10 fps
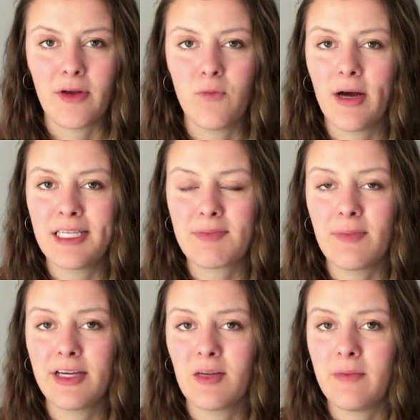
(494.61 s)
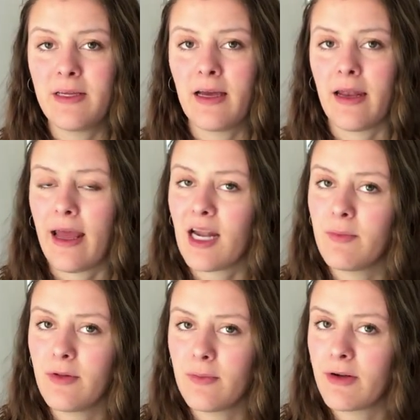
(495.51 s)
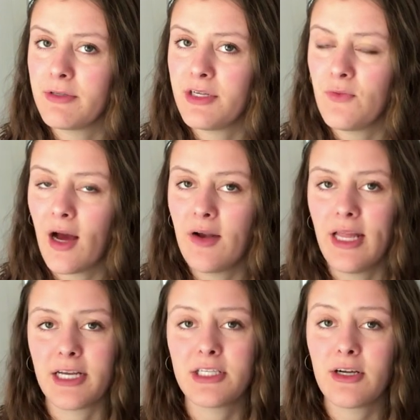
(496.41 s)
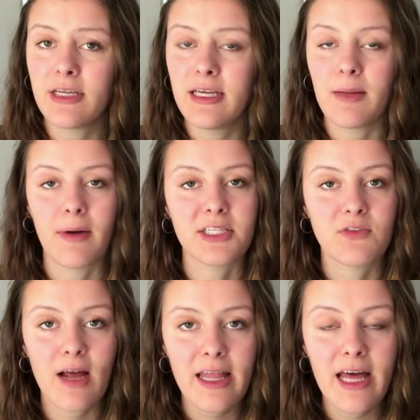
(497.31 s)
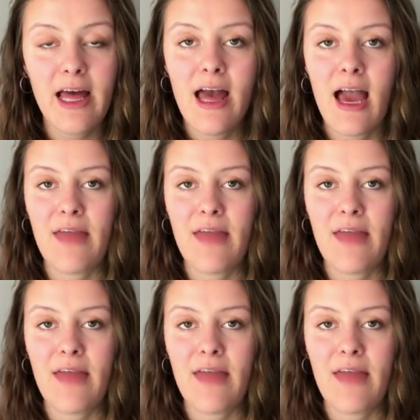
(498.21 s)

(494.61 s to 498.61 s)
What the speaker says: like, one is probably gonna be an animal protein one, like turkey and mozzarella,